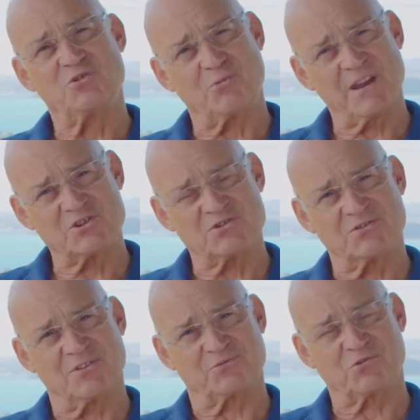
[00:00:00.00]

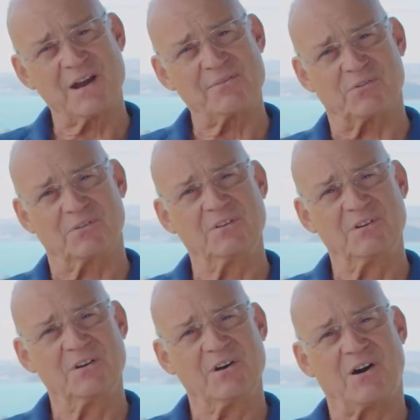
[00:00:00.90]
direction of travel
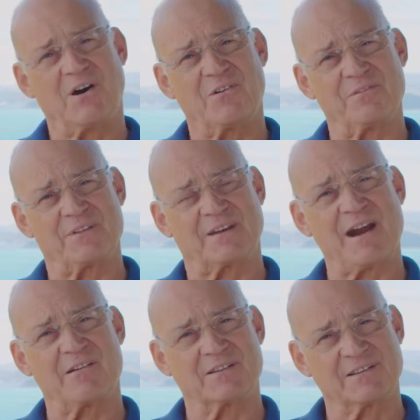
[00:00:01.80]
of the
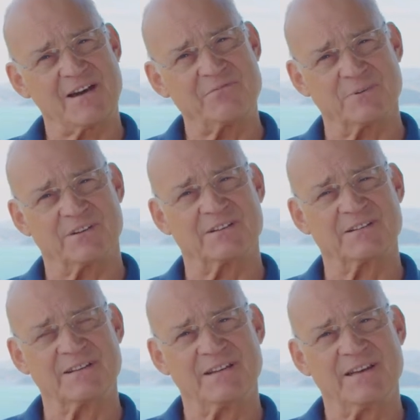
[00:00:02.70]
current government
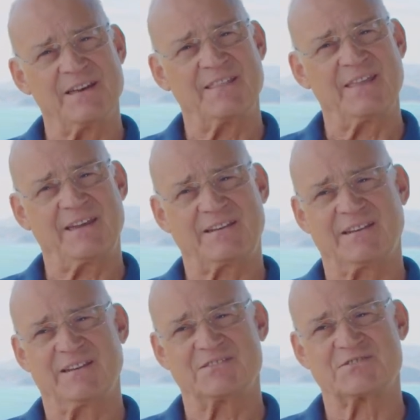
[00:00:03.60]
that
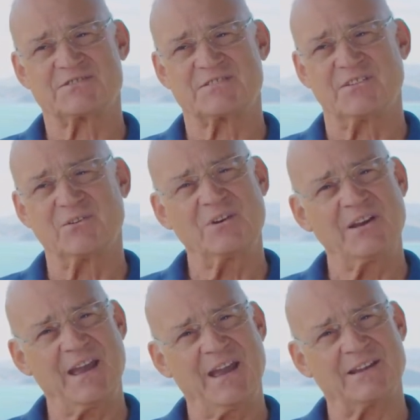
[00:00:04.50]
is
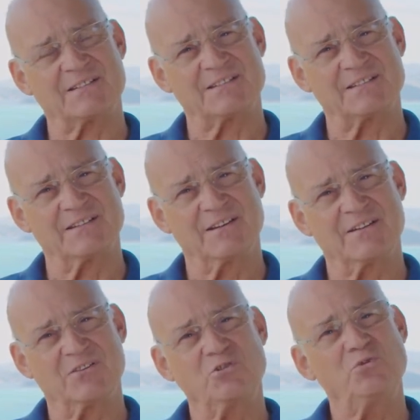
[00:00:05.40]
looking at
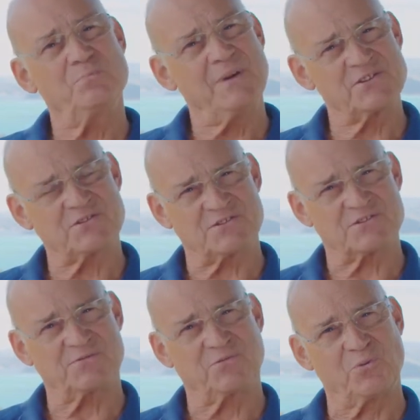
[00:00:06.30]
new
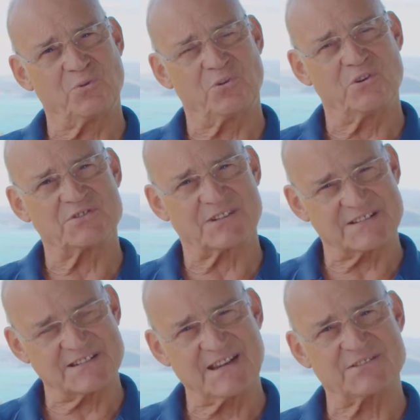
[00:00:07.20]
measures for
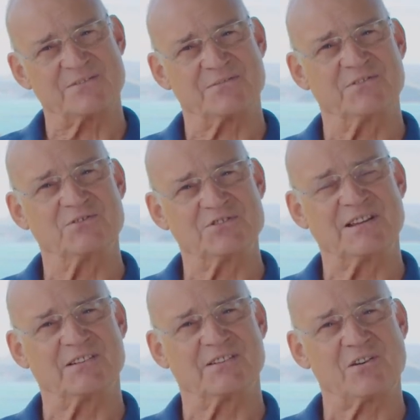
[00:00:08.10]
success of the New
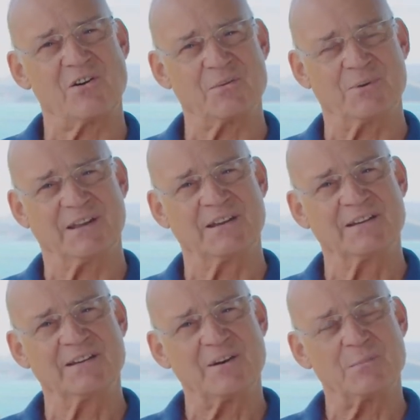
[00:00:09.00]
Zealand economy
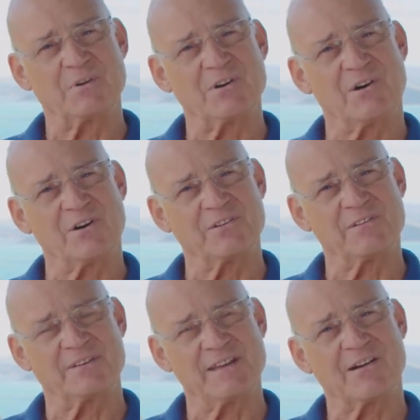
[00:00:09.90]

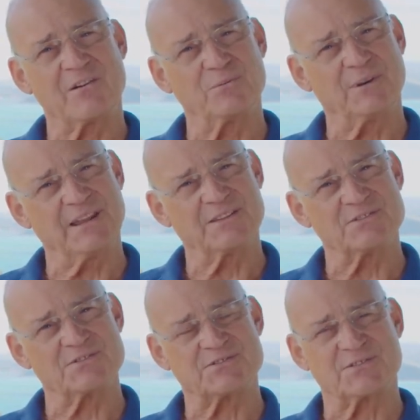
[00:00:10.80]
beyond the narrow
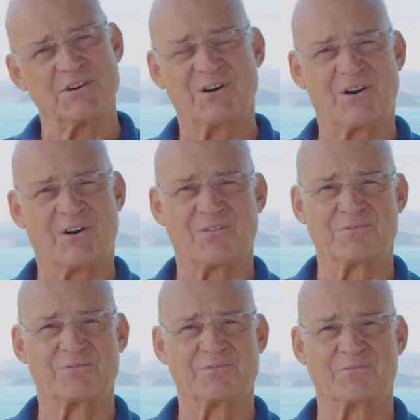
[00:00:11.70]
lens
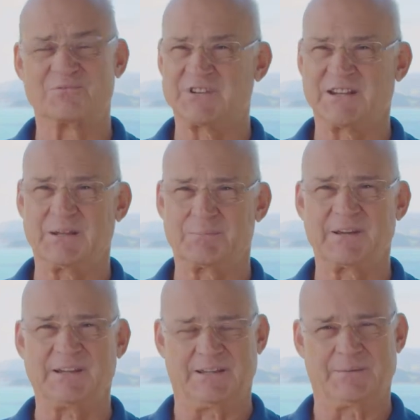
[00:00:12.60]
of
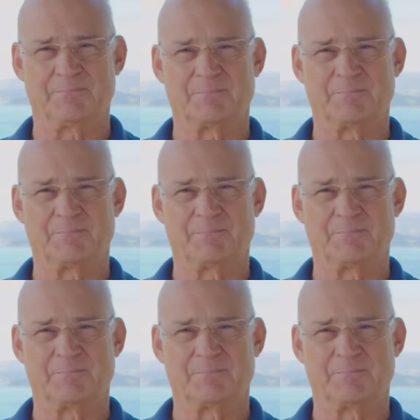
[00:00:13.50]
GDP.